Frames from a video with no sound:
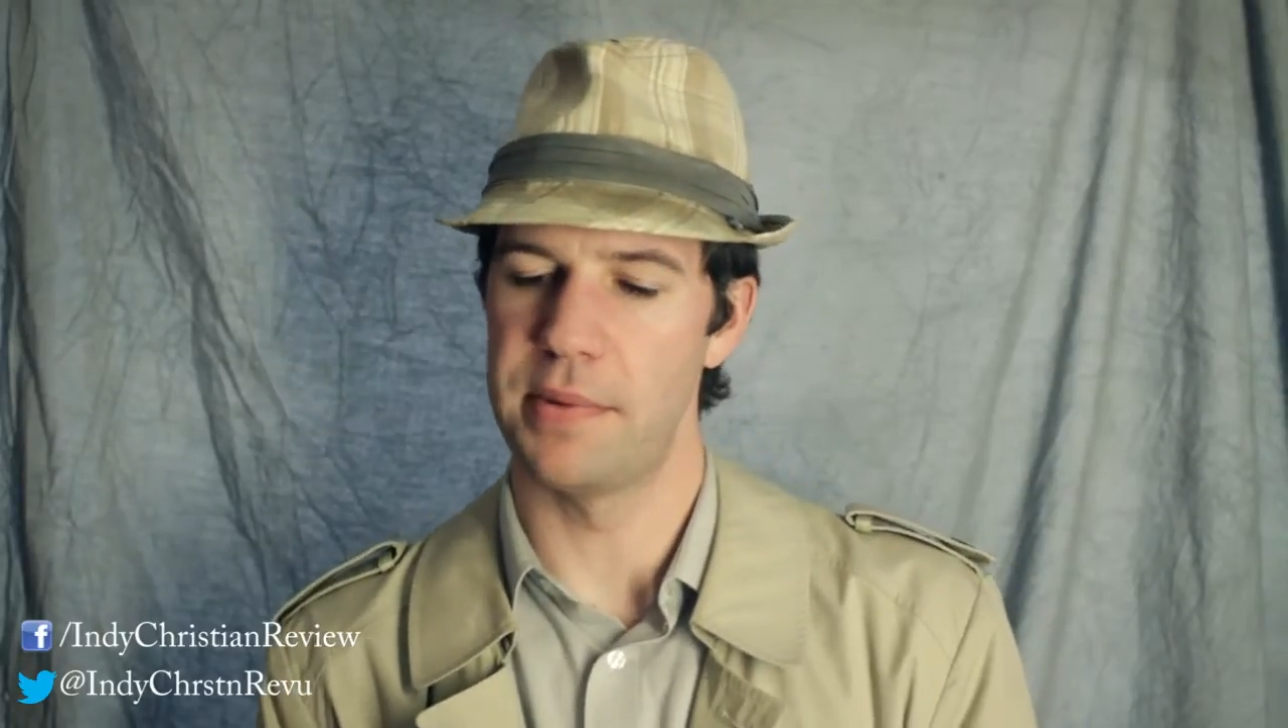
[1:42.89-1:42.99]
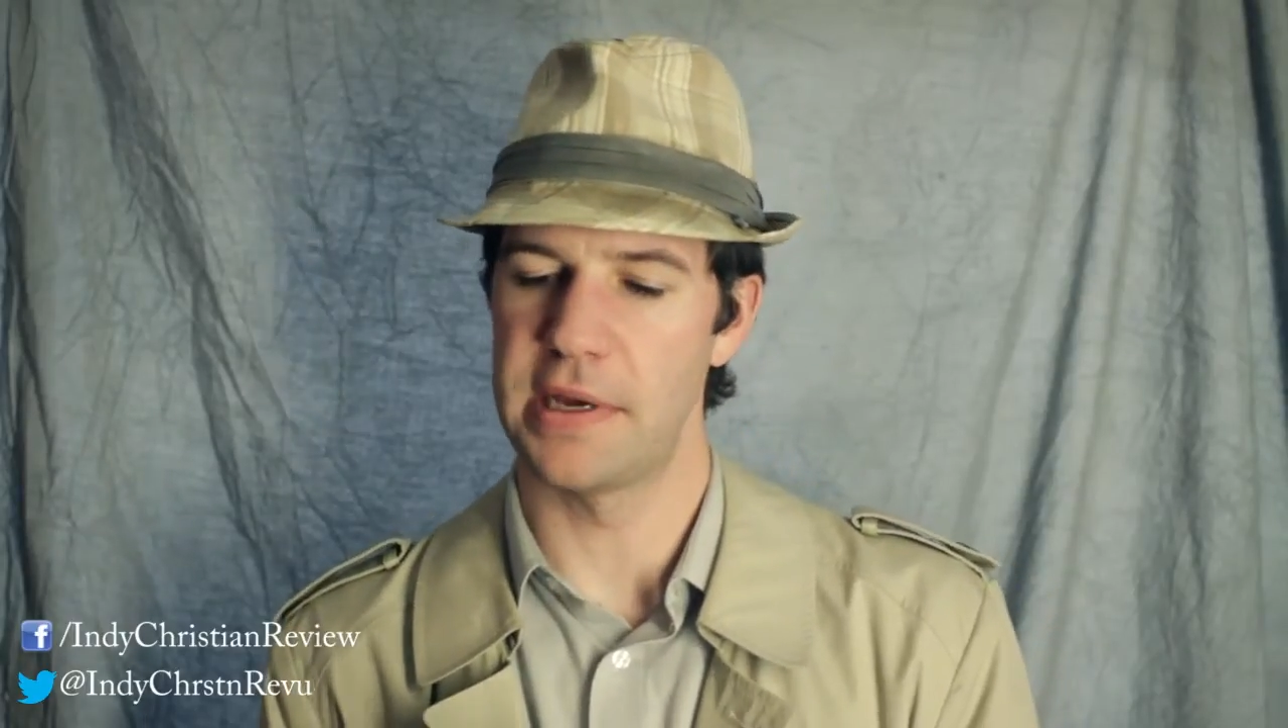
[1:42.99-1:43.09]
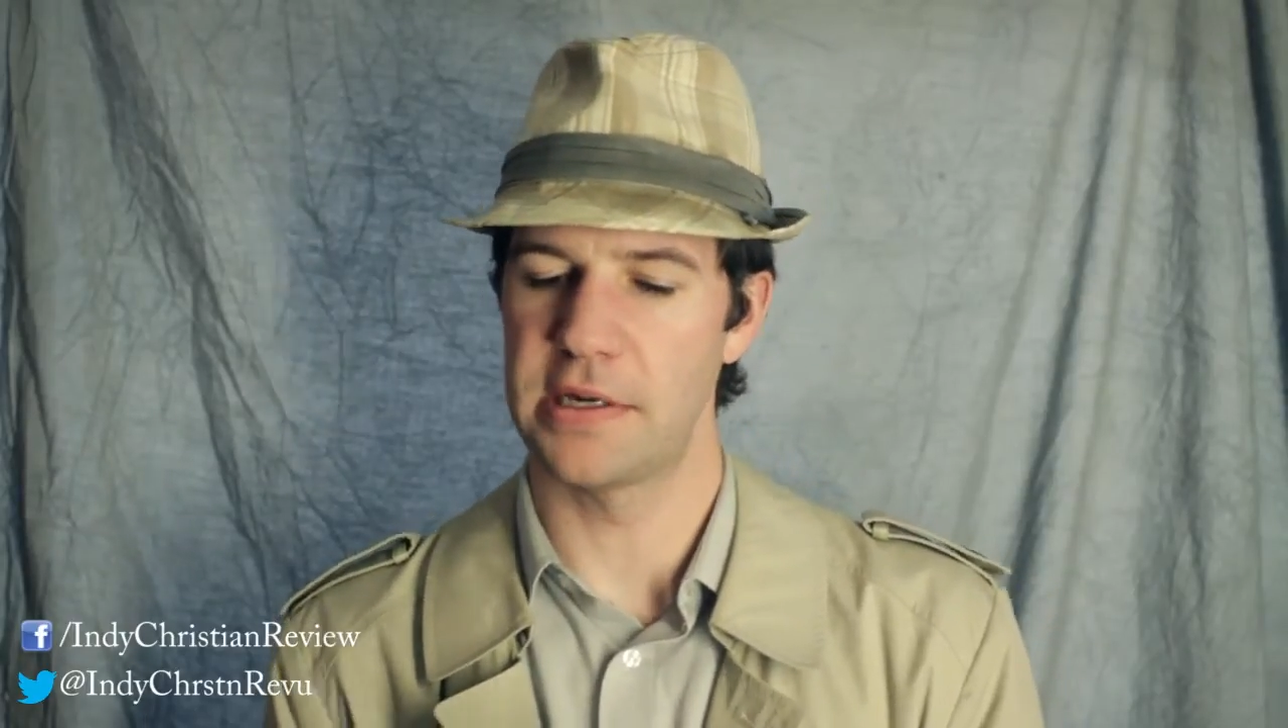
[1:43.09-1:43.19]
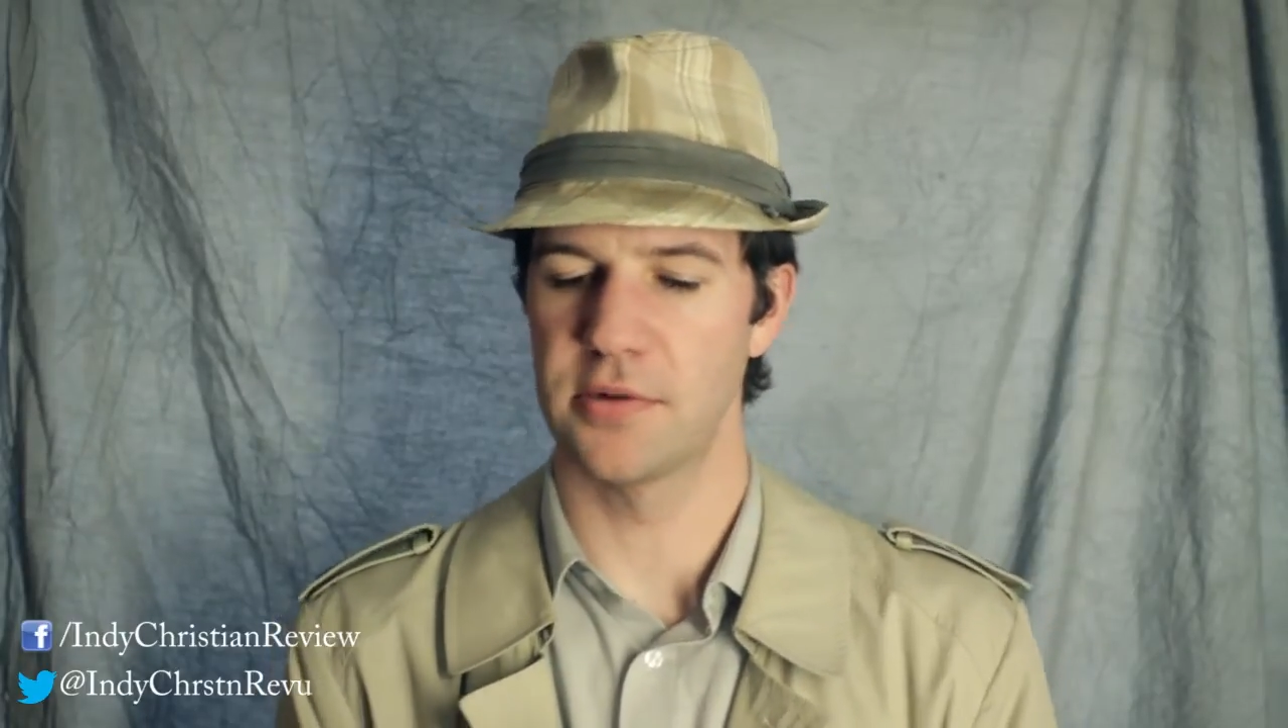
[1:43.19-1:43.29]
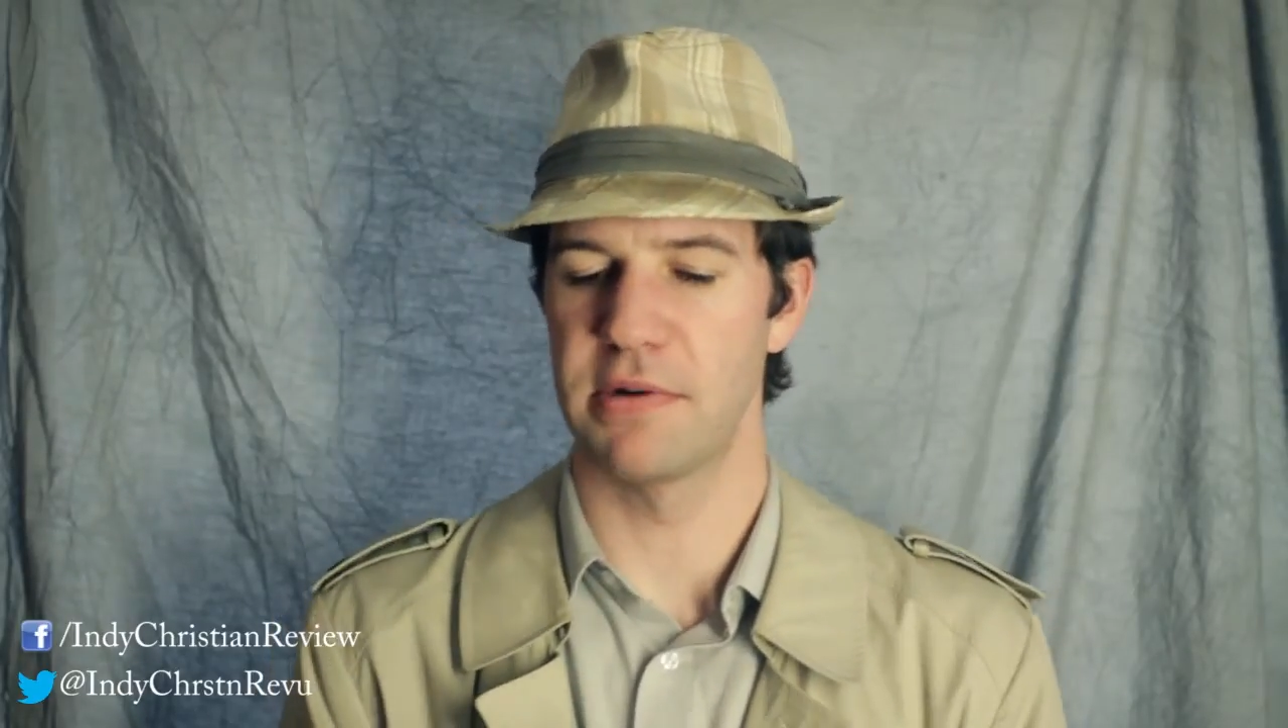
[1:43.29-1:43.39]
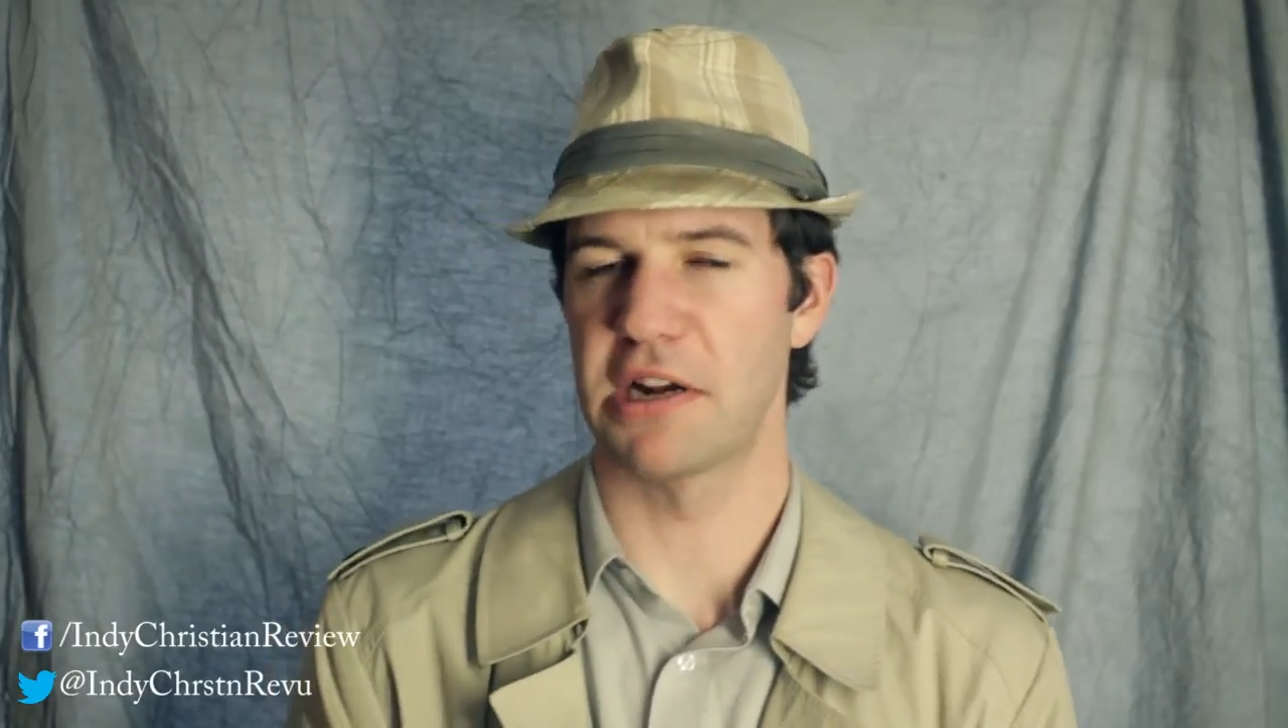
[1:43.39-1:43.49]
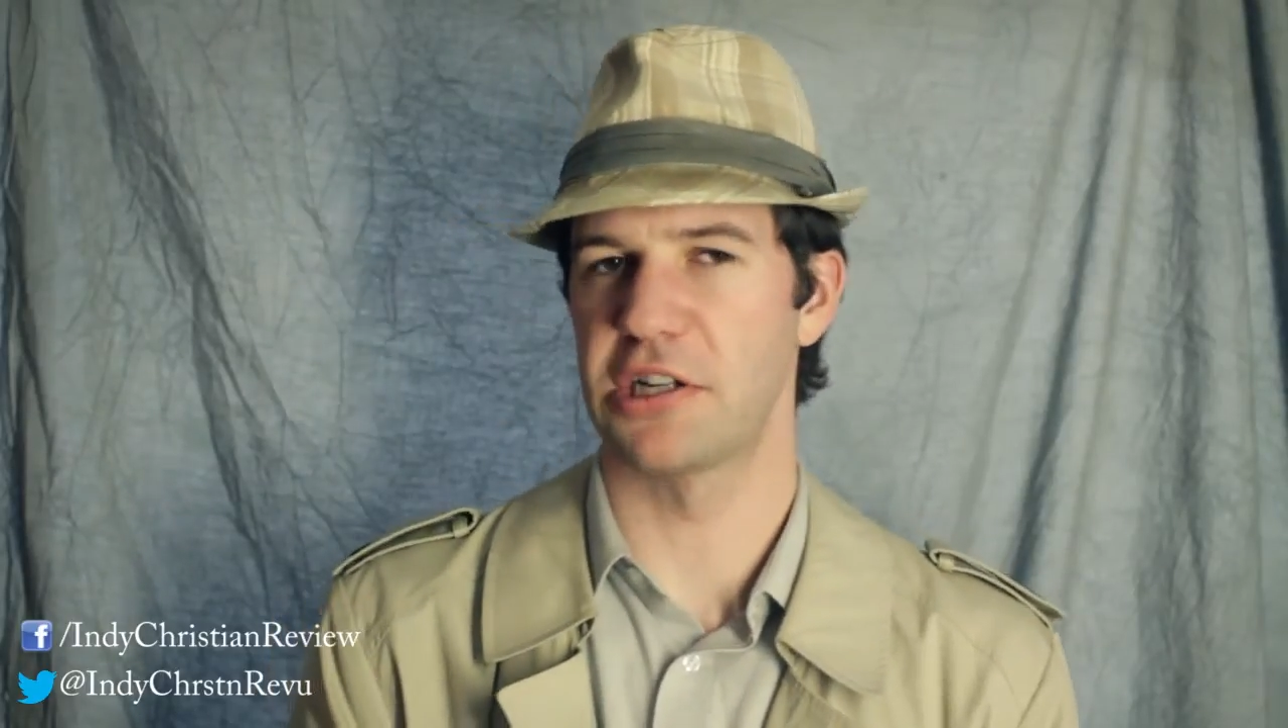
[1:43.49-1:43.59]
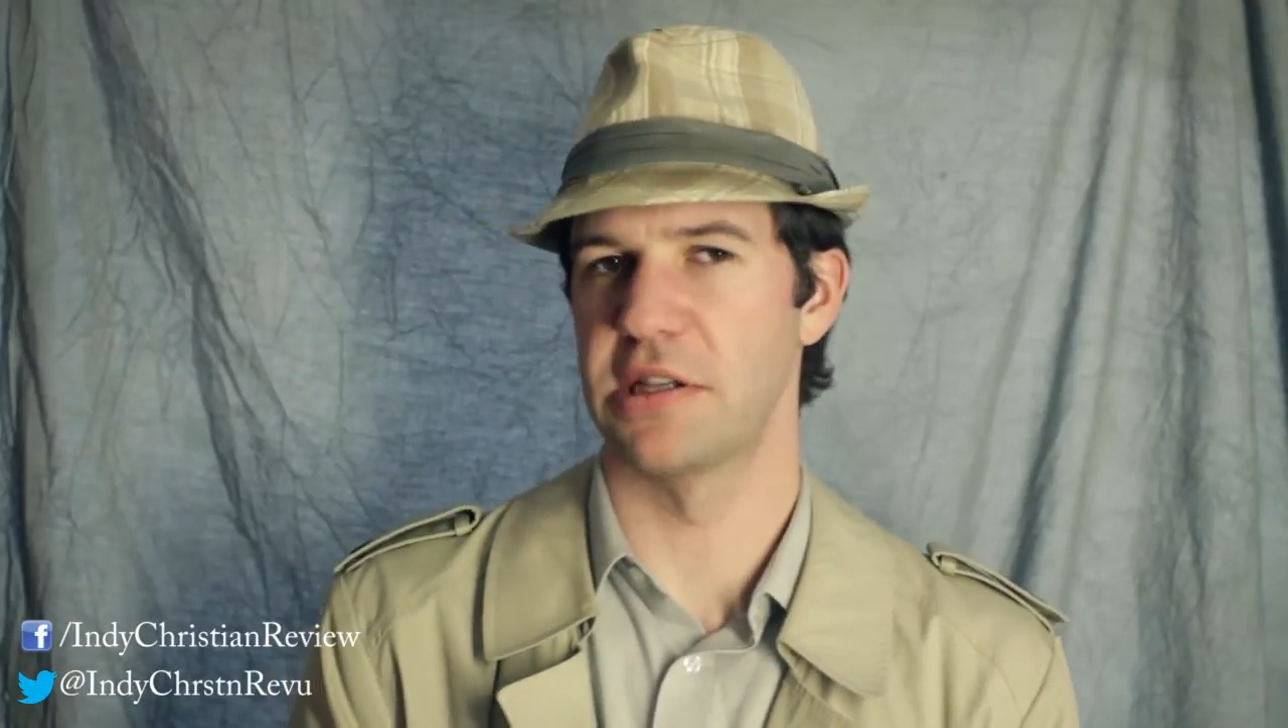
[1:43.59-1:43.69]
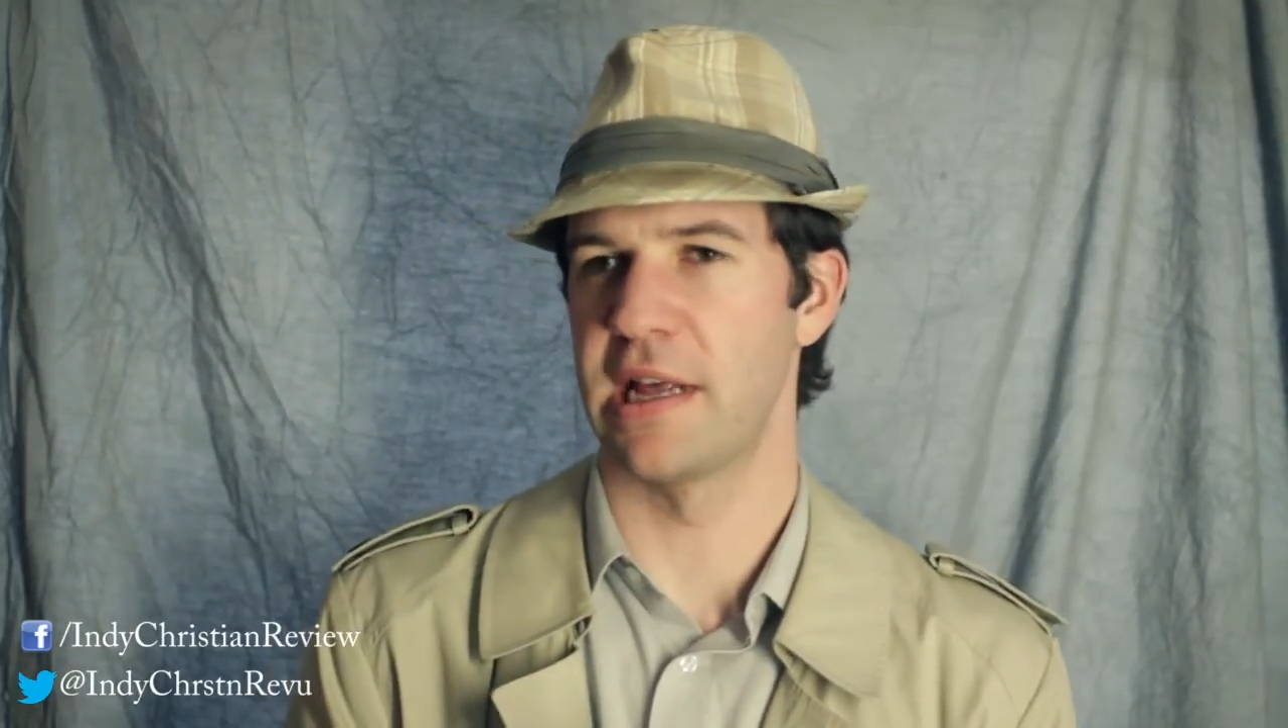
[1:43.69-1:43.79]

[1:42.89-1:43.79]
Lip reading: big direction